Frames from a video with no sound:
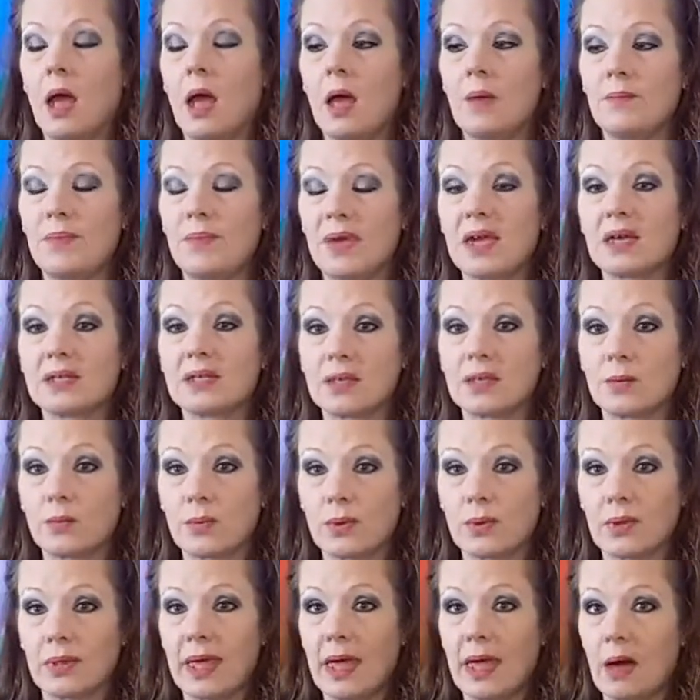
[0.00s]
because it
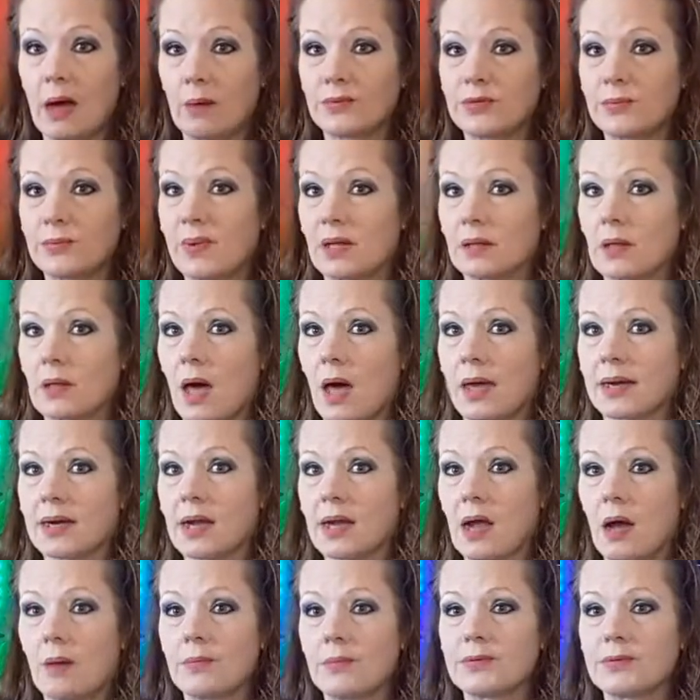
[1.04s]
really helps me a lot.
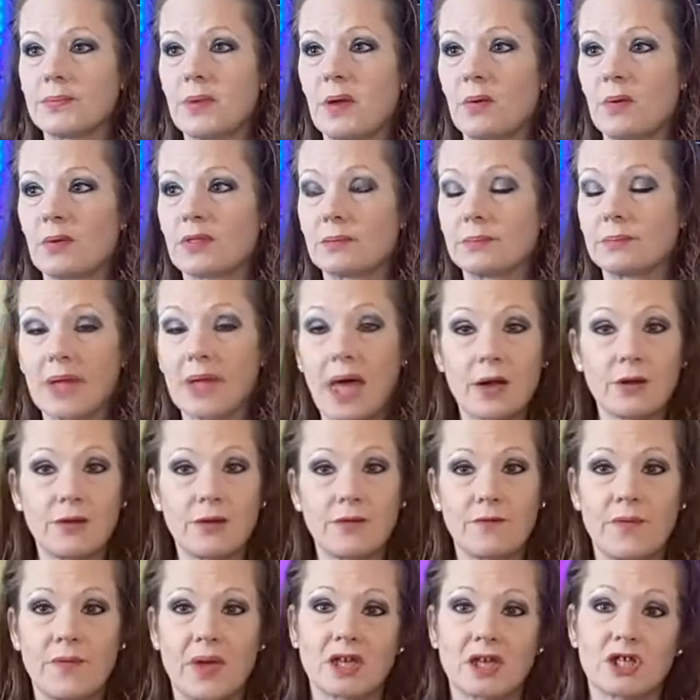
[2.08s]
It helps me with the bladder
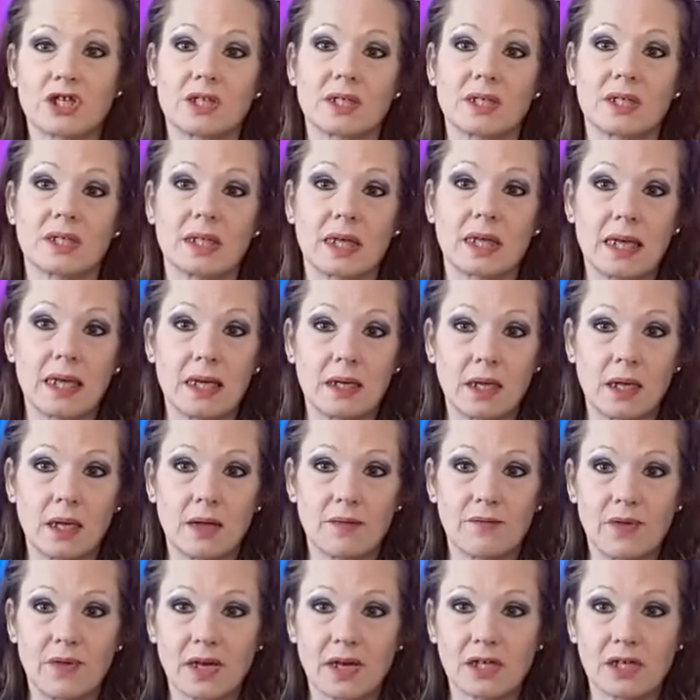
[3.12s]
infections and the
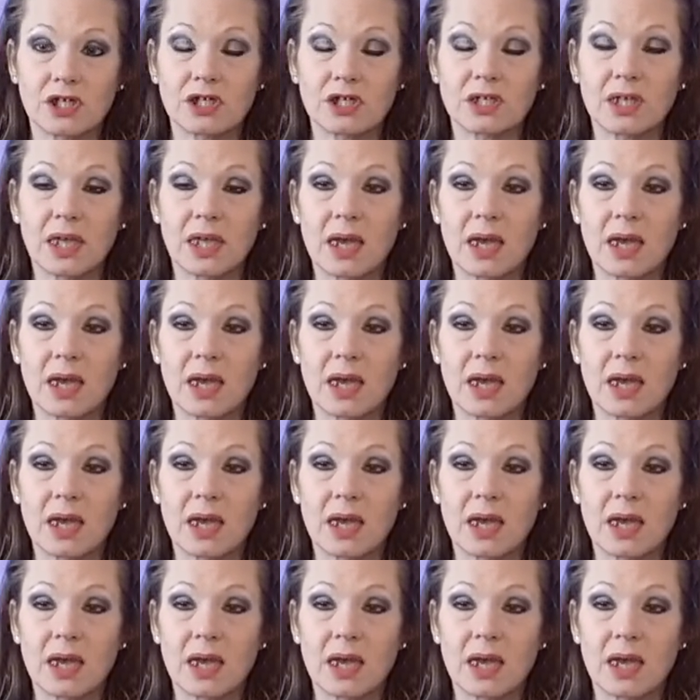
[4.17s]
kidney infections,